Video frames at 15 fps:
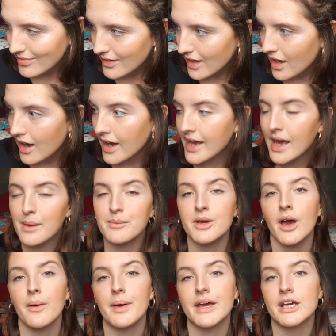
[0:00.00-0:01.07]
I am
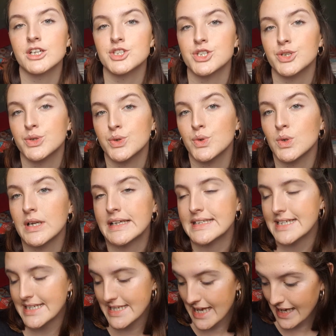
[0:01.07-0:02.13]
going to call it
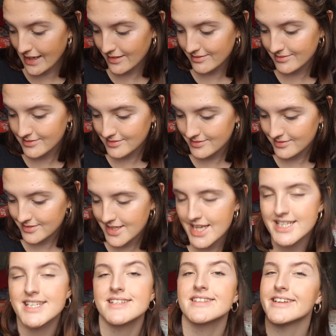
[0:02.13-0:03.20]
a day.
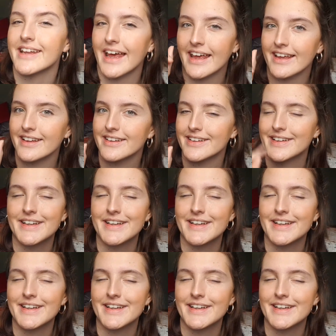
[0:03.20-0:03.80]
It is a day.